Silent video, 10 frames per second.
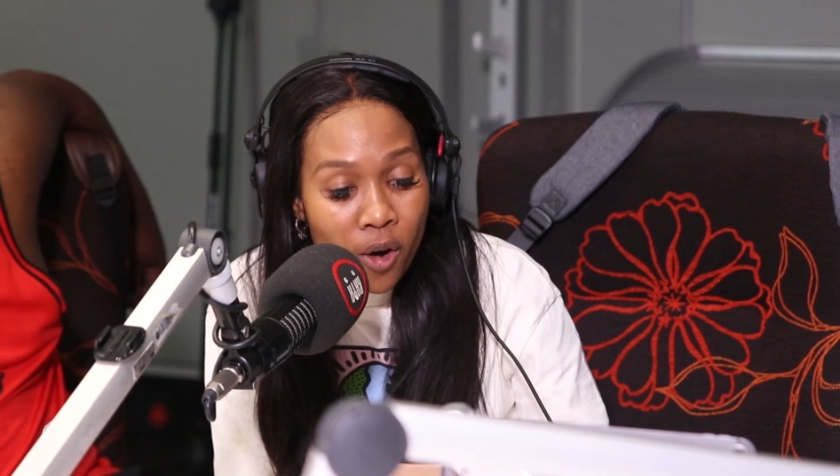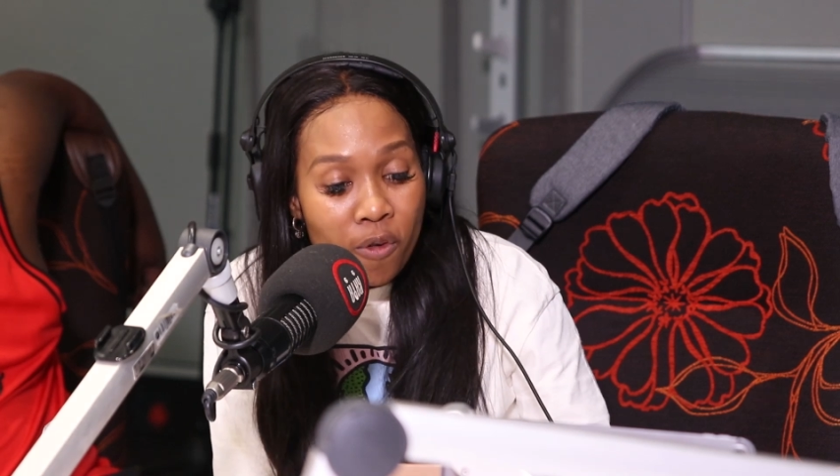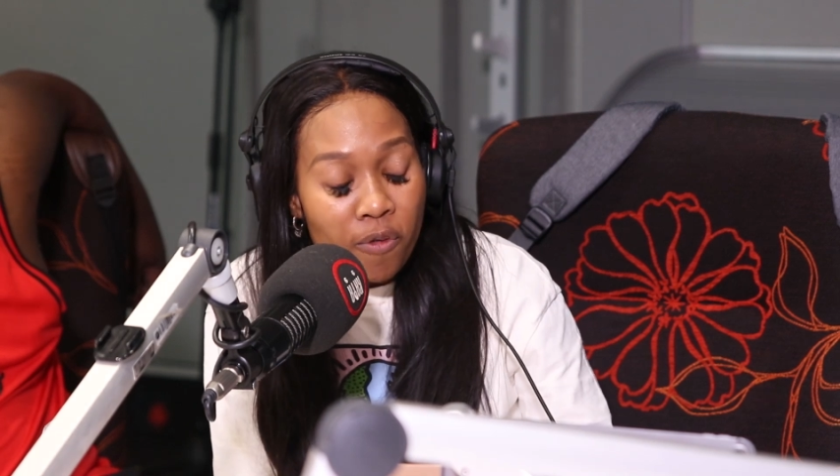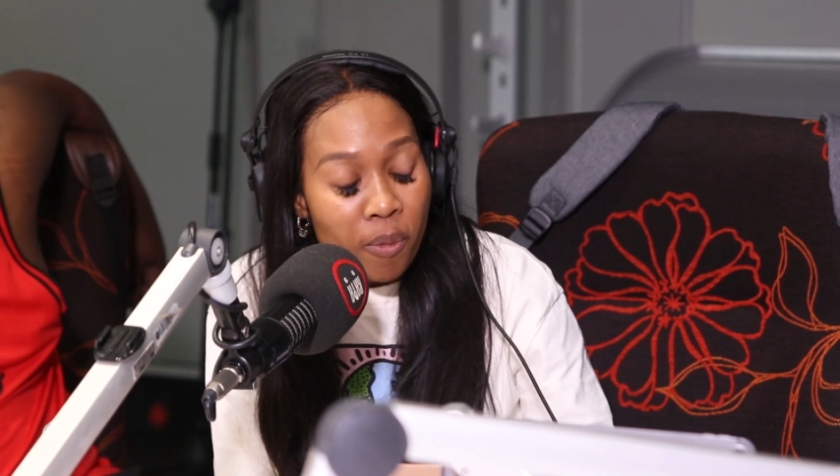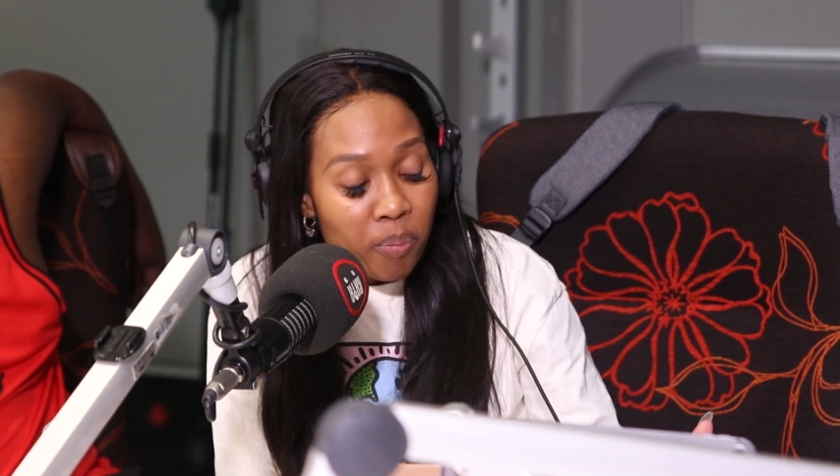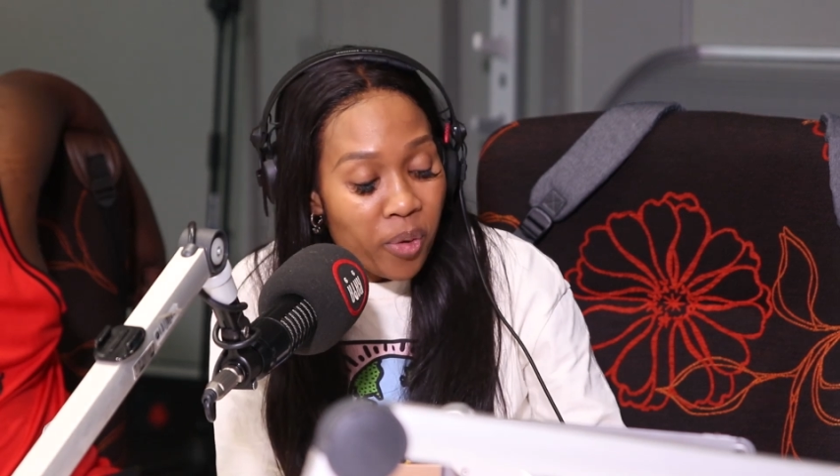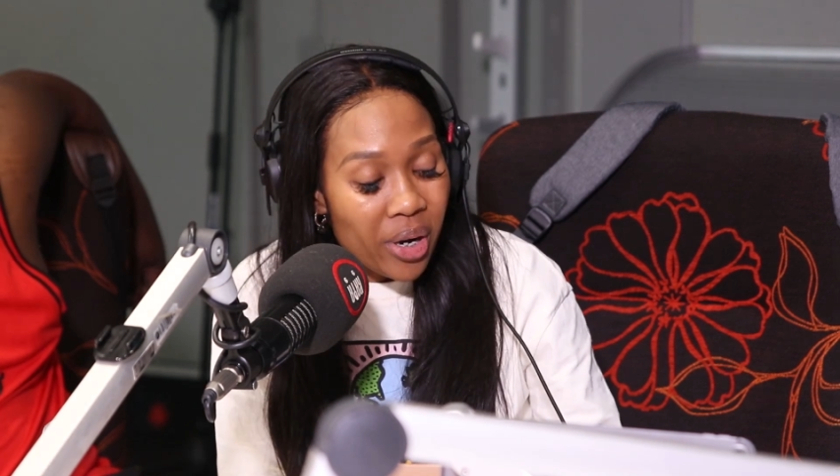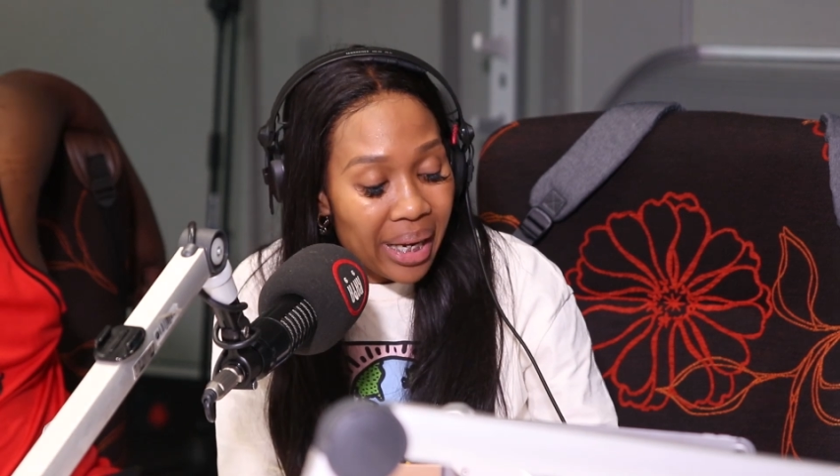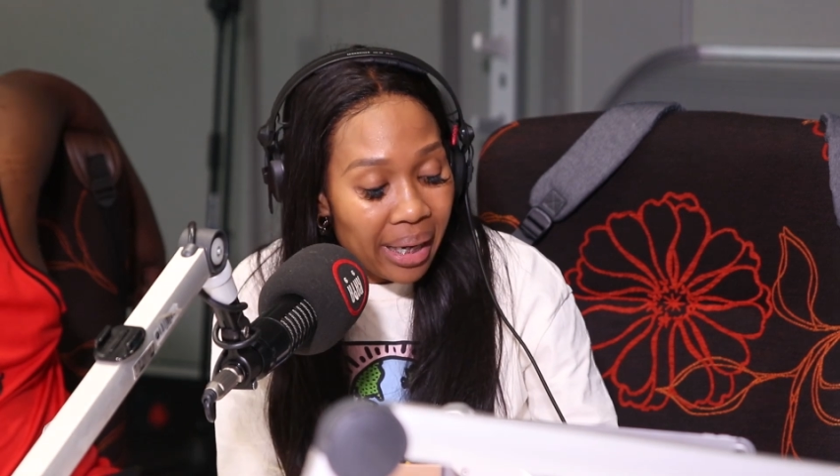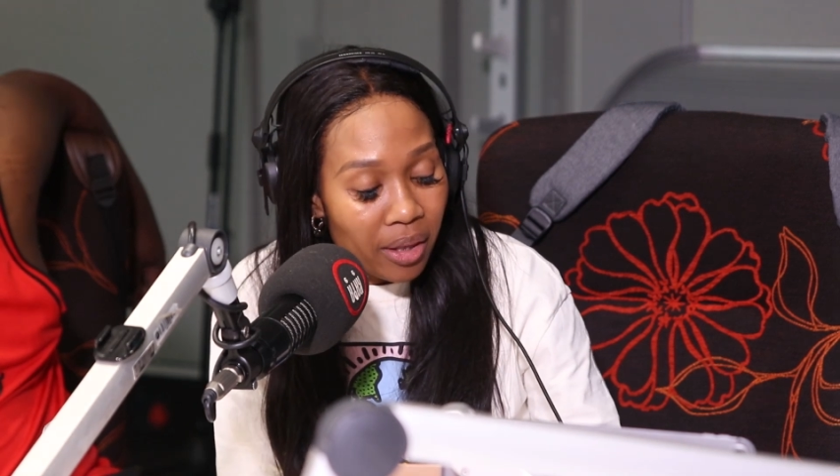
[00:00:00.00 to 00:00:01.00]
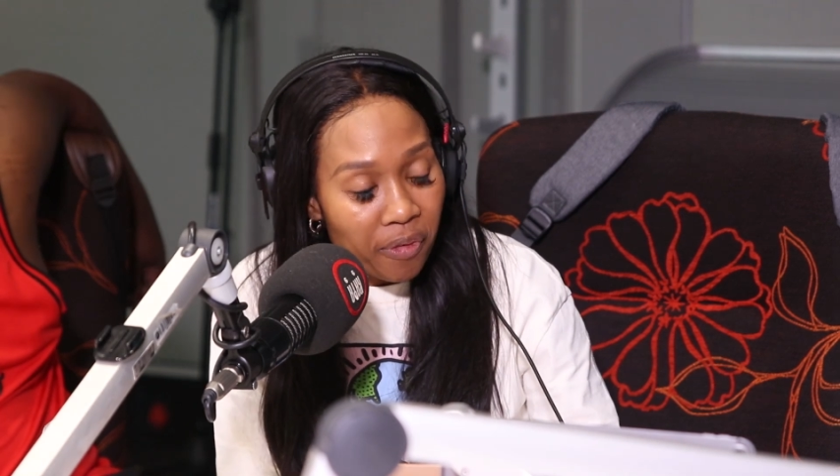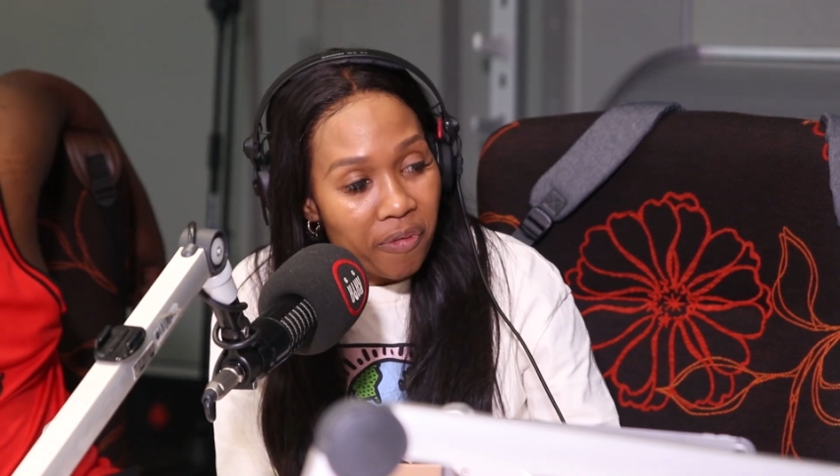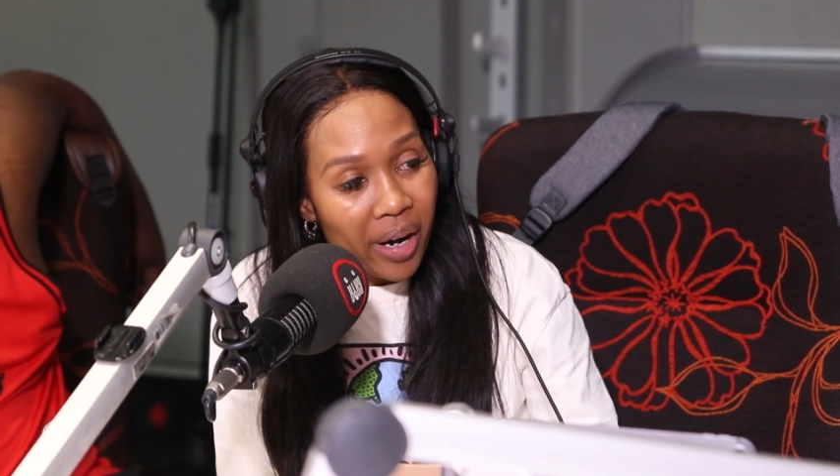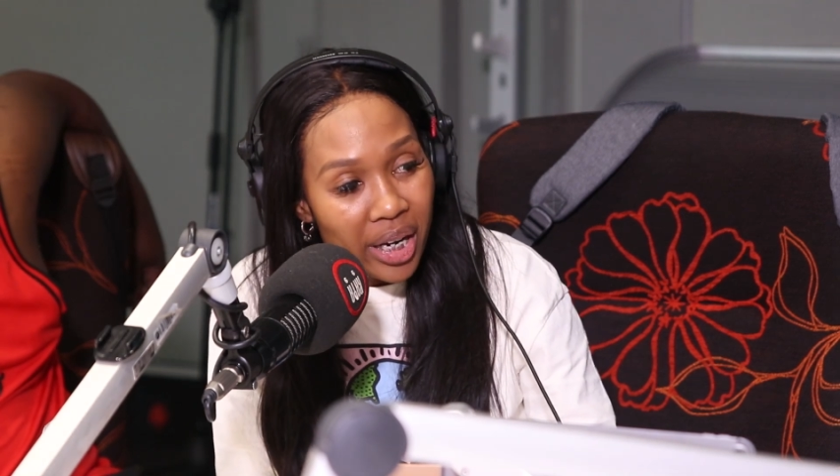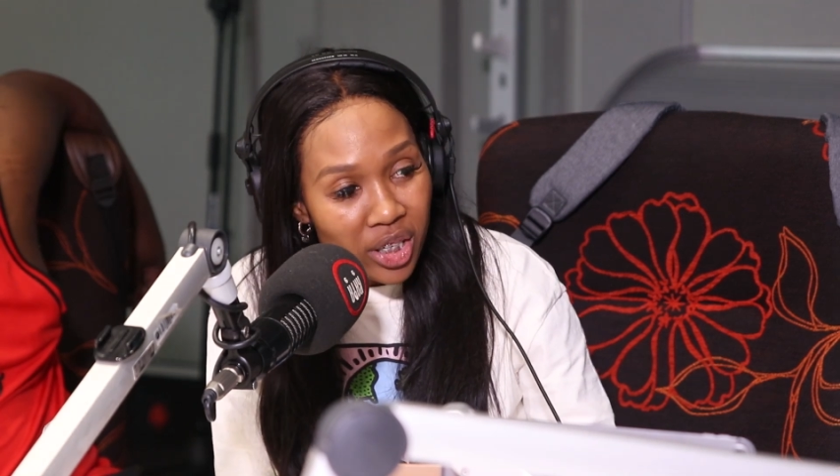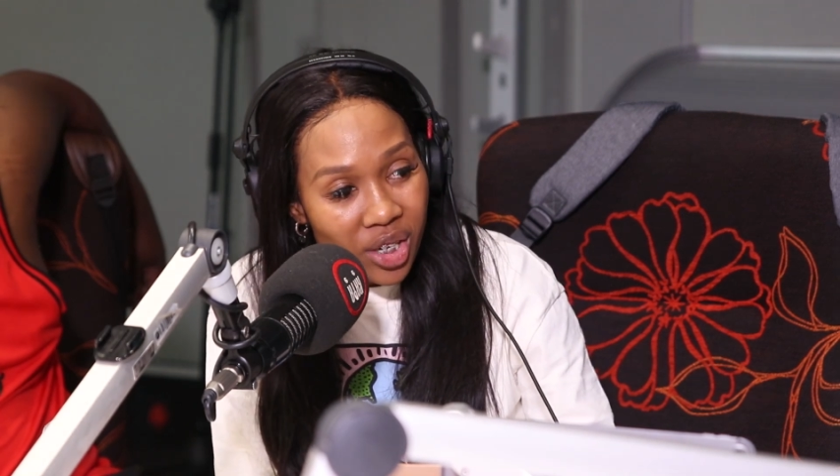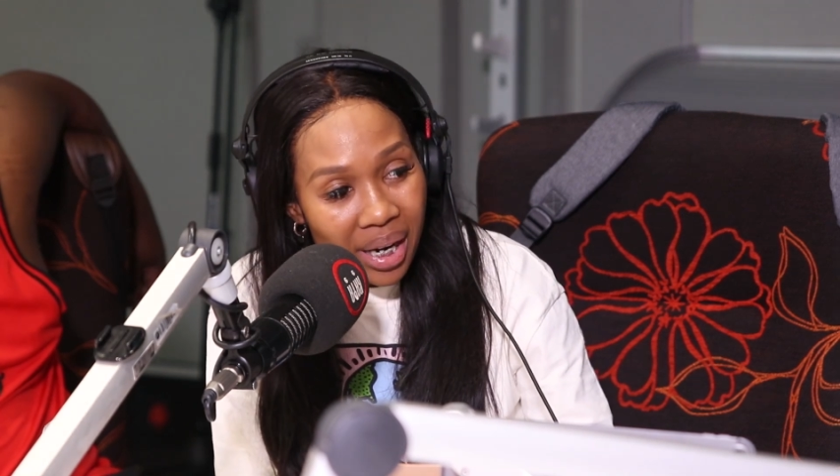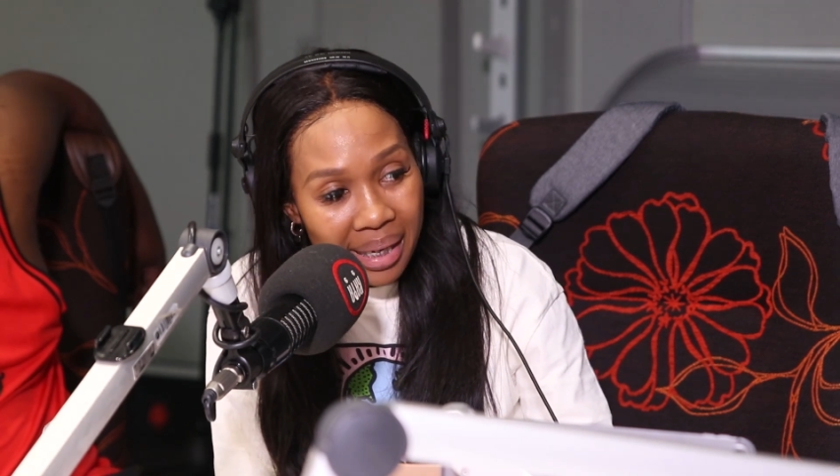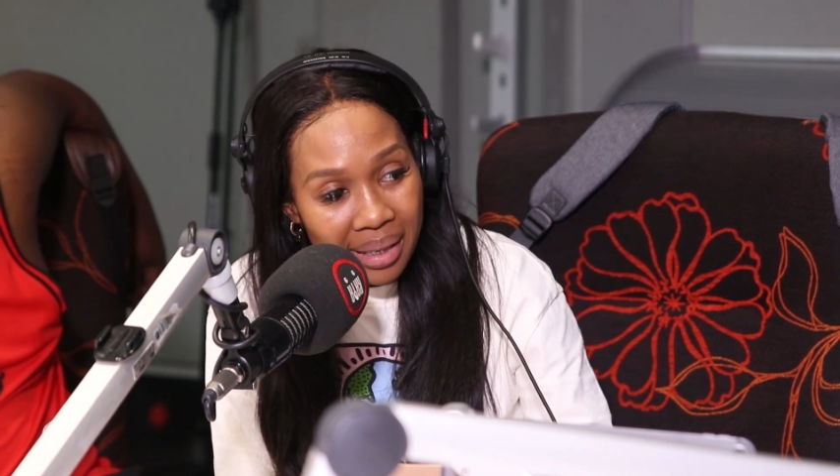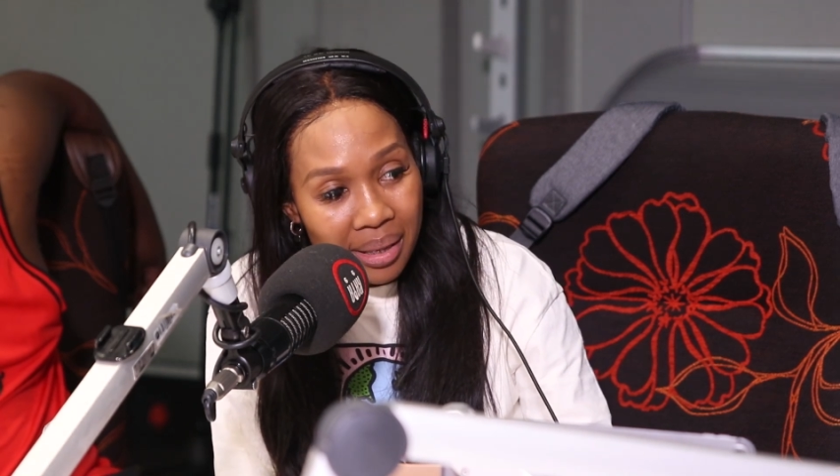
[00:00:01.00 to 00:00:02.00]
for bringing the
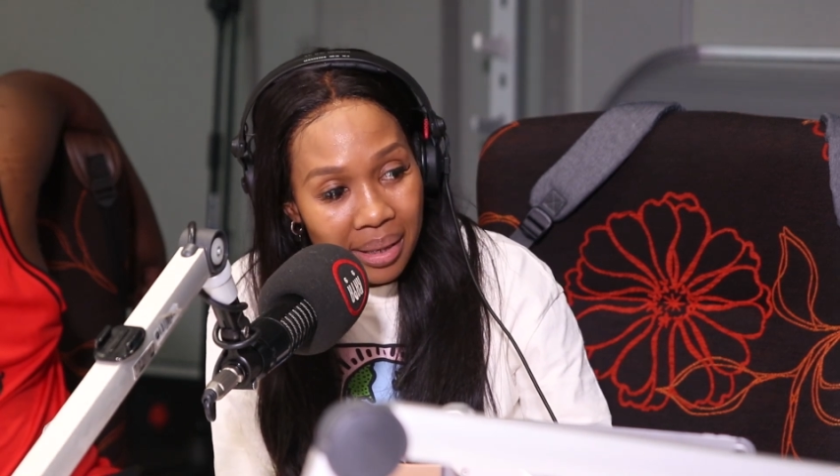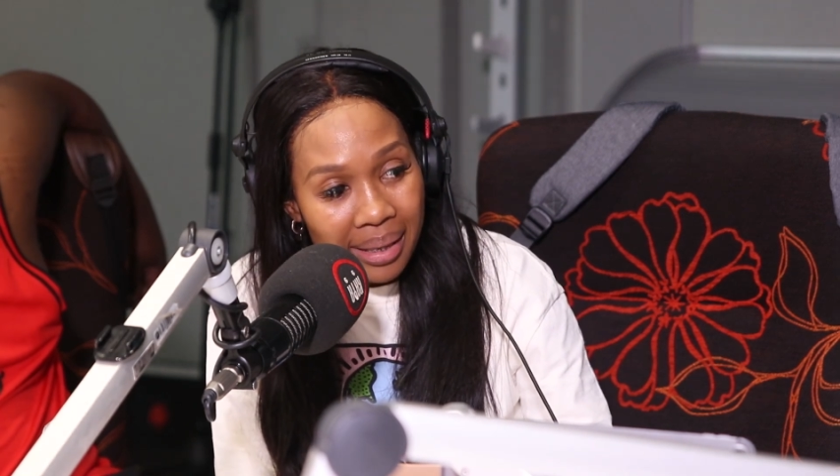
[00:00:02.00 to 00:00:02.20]
franchise,